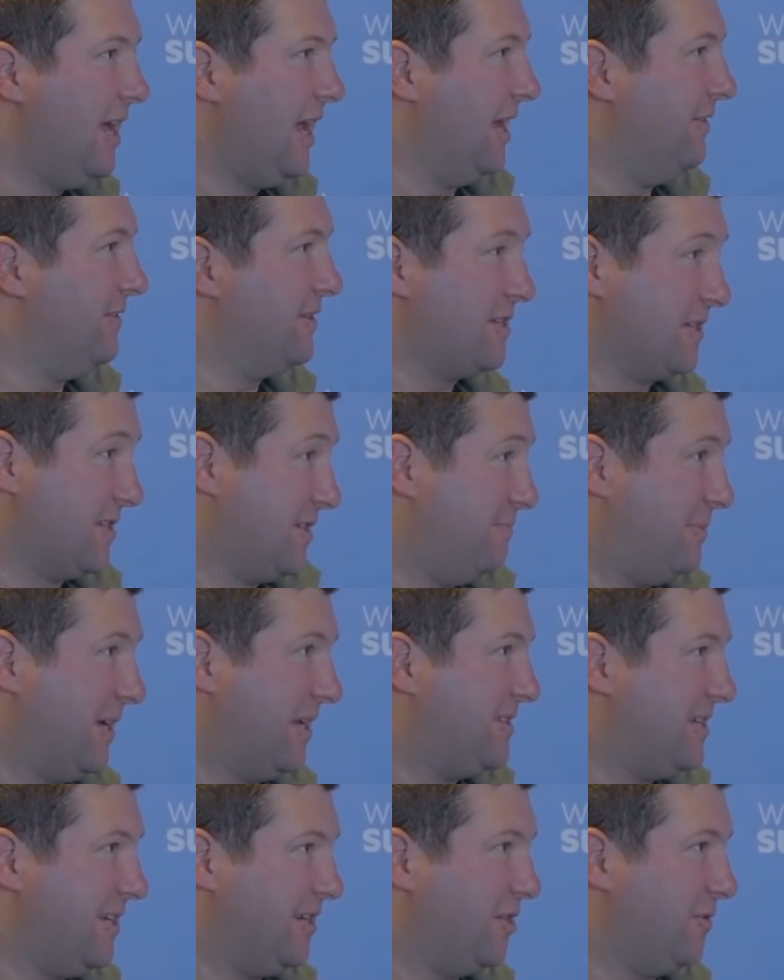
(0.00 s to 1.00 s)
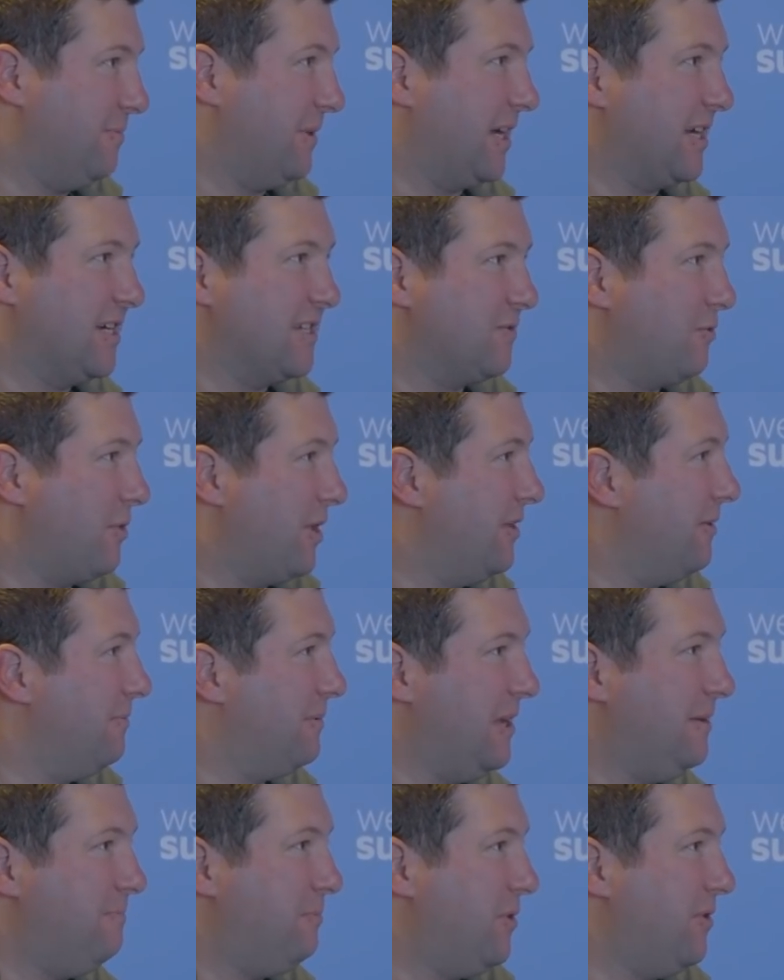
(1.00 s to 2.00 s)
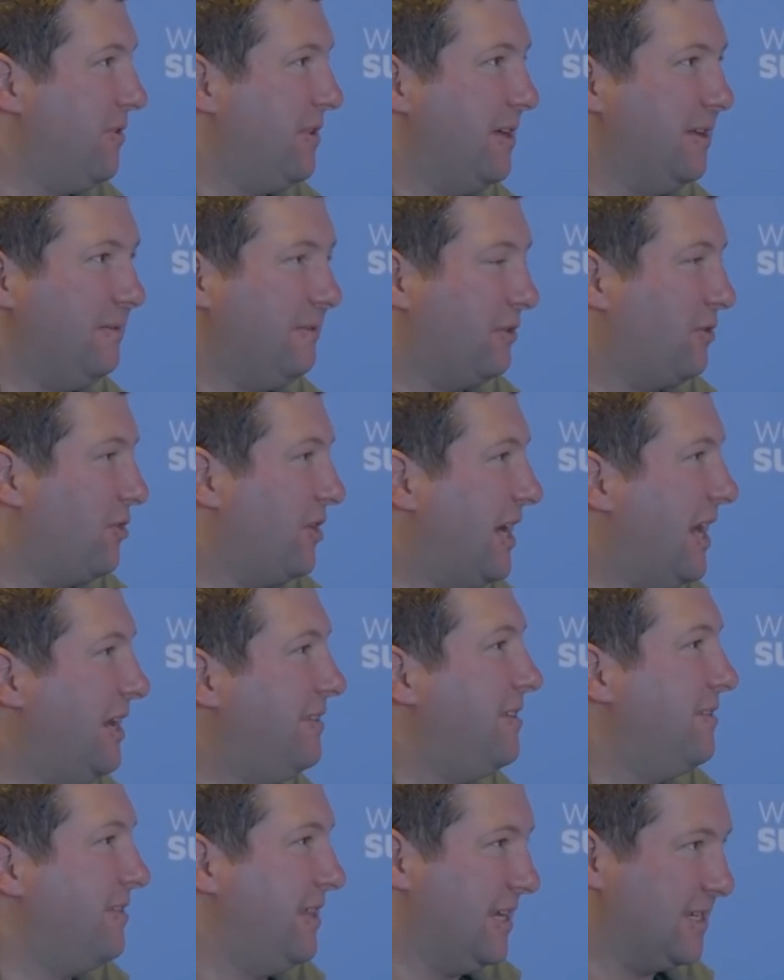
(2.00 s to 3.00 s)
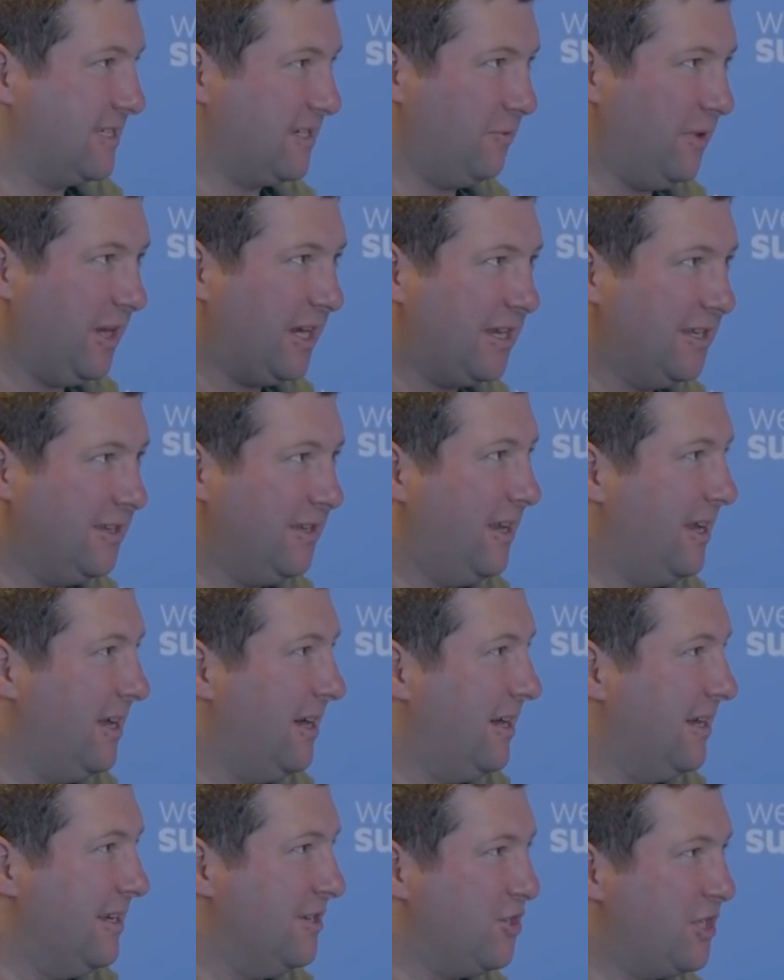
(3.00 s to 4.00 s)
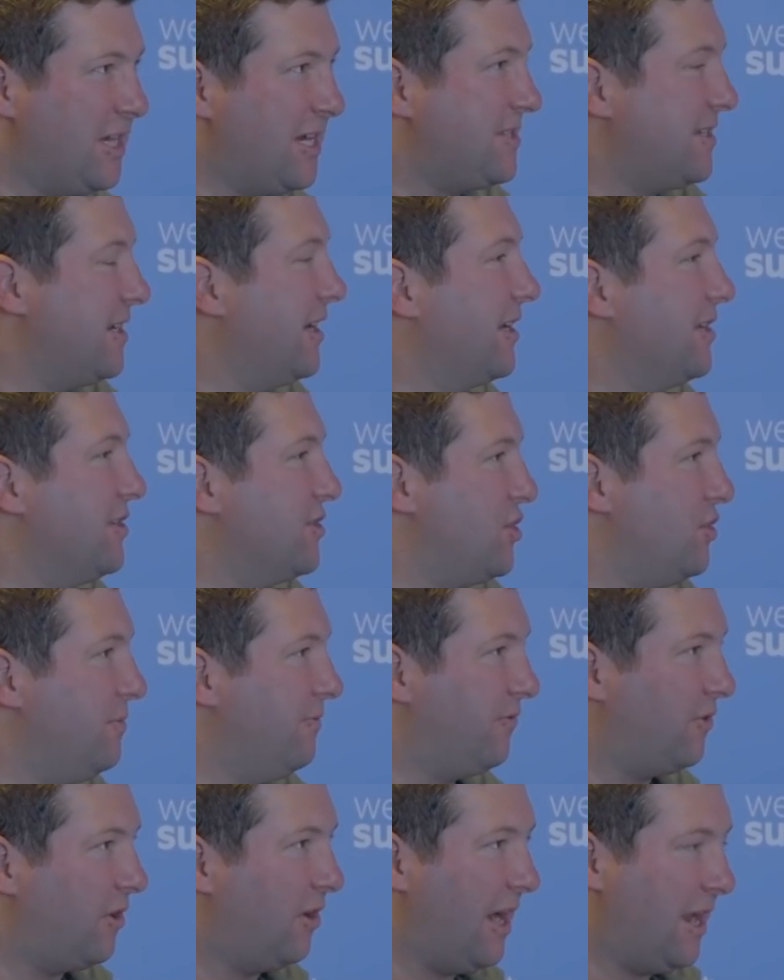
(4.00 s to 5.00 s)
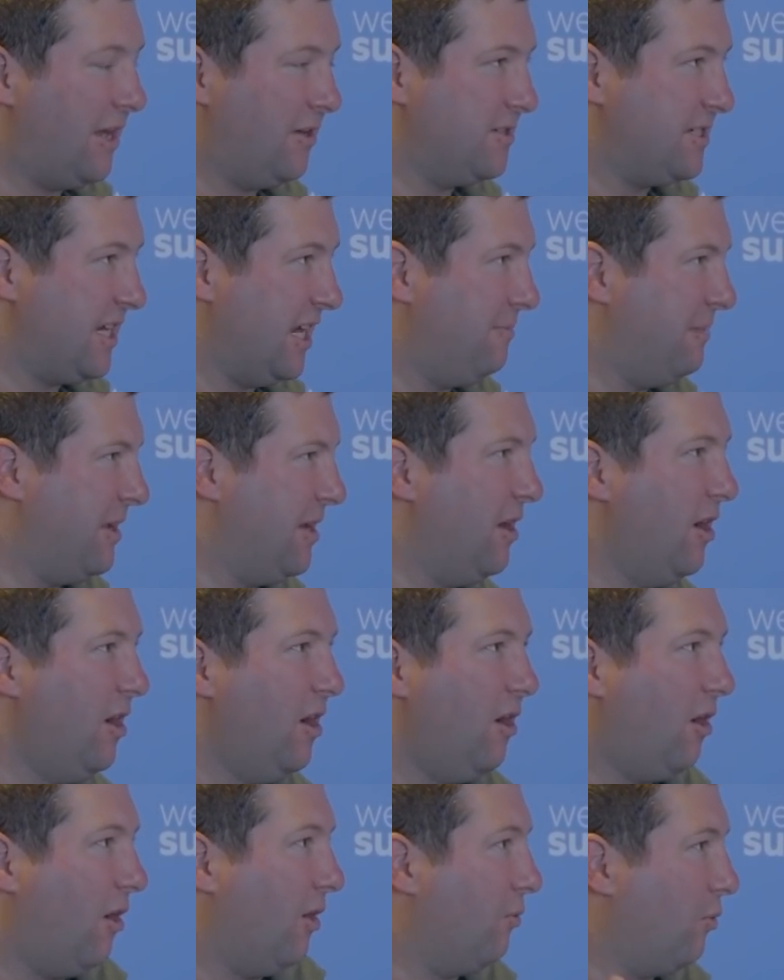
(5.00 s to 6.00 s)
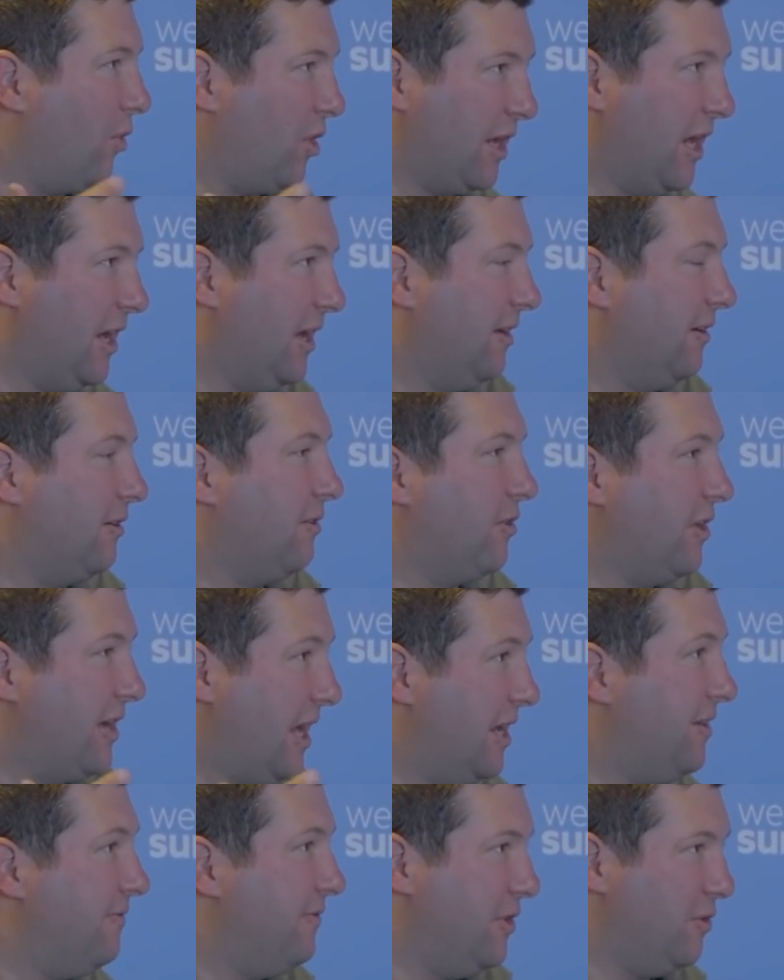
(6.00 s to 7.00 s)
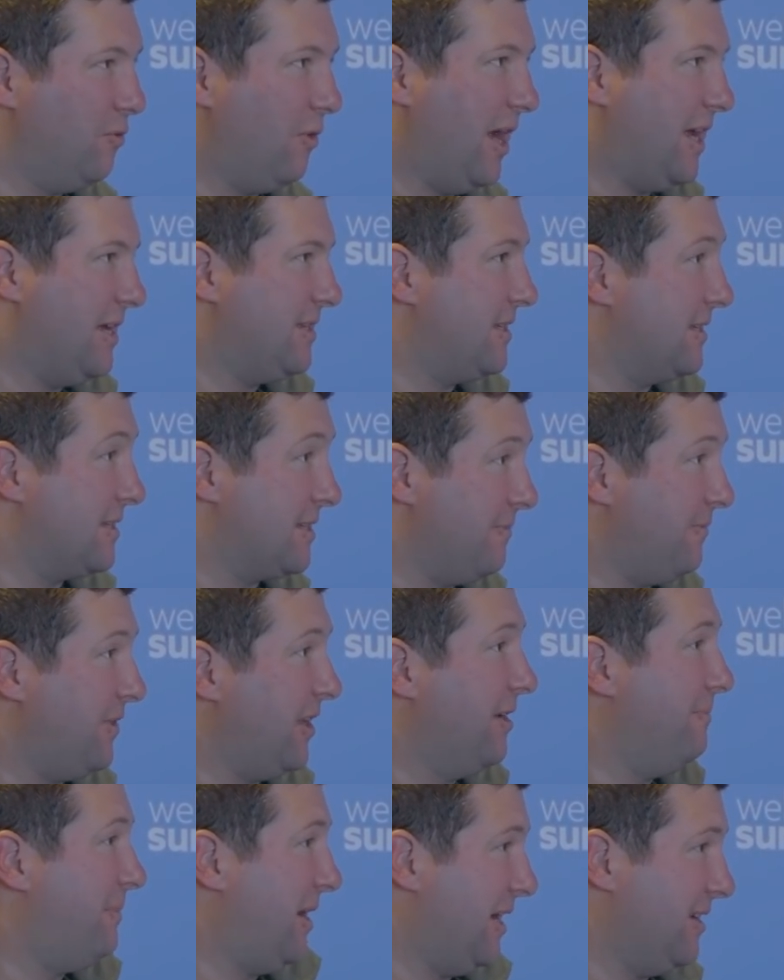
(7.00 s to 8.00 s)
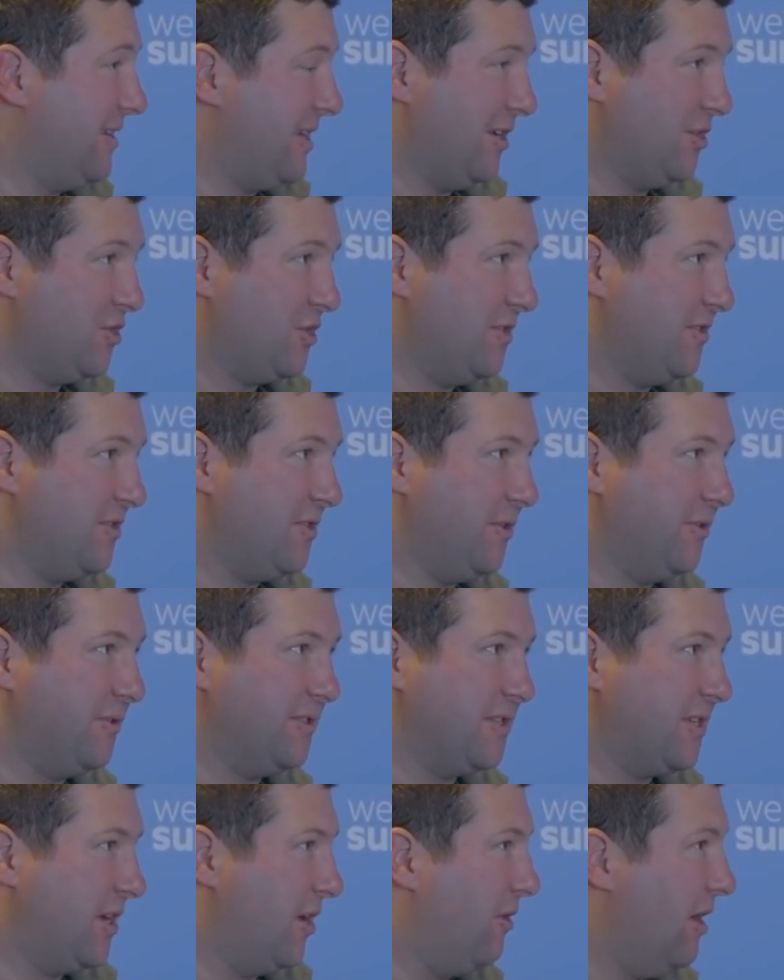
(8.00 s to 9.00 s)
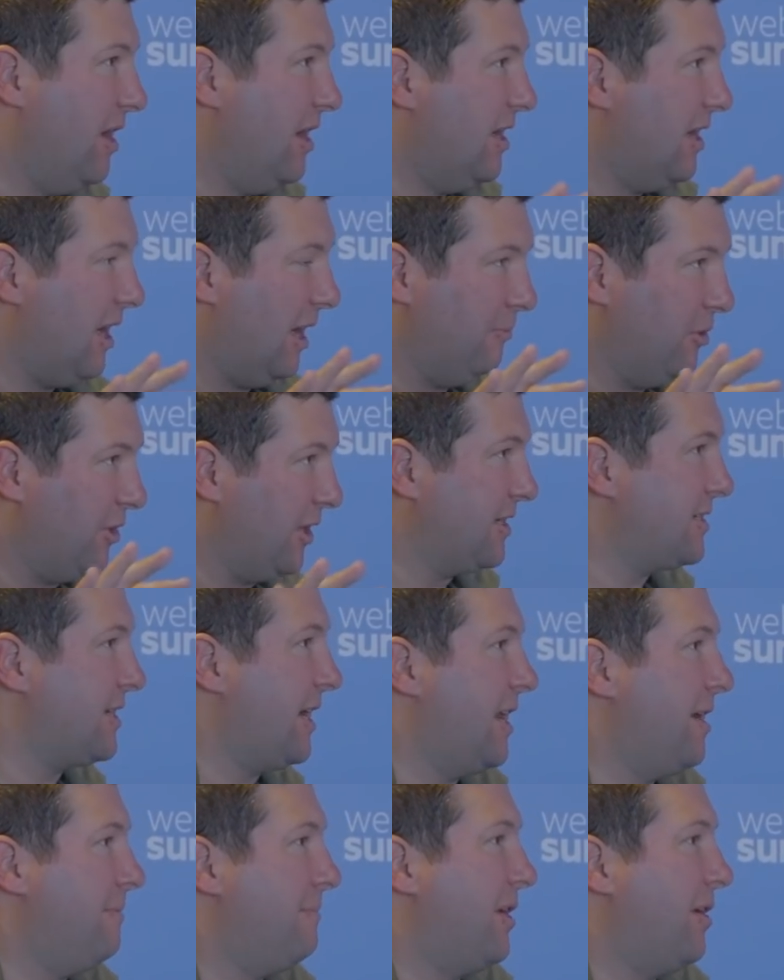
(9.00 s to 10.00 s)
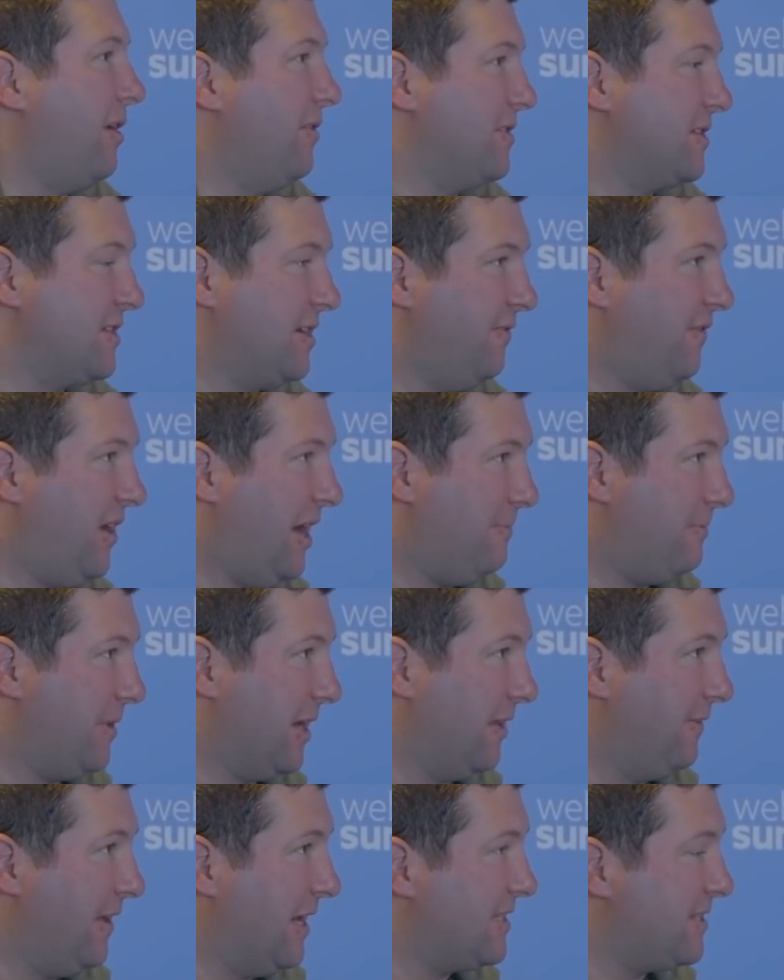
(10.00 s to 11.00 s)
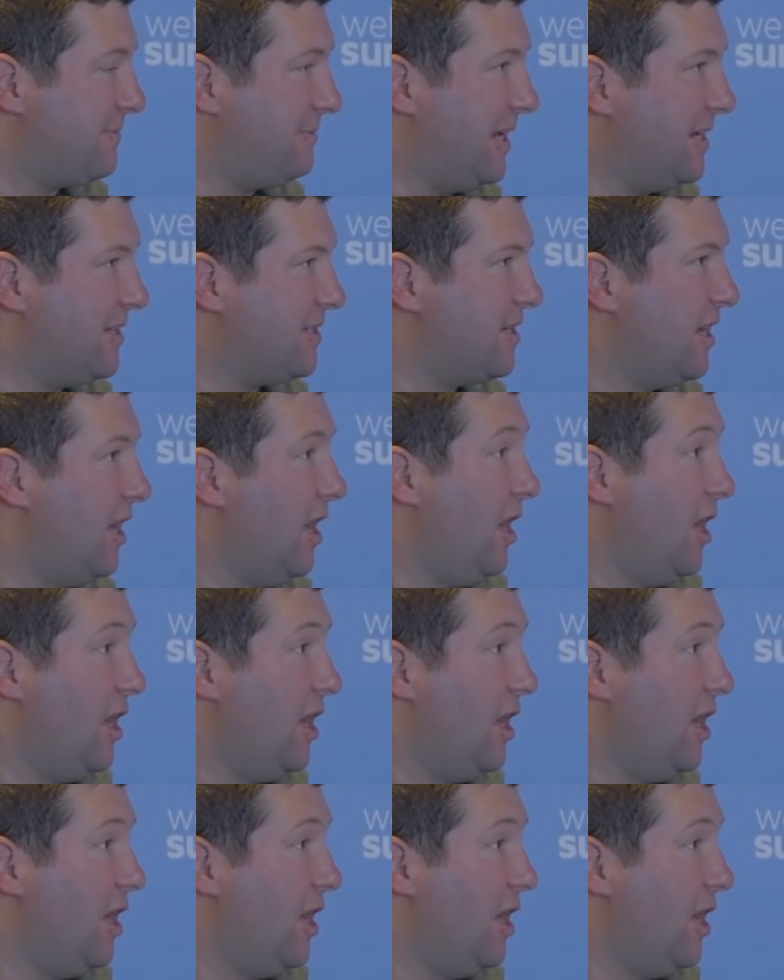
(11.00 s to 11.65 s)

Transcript: And this is a big deal because when the people that create the things that we can uh, ingest and consume for our entertainment are working in creative new ways, it's something to pay attention to. And so I'm really excited about all the stuff happening in that space.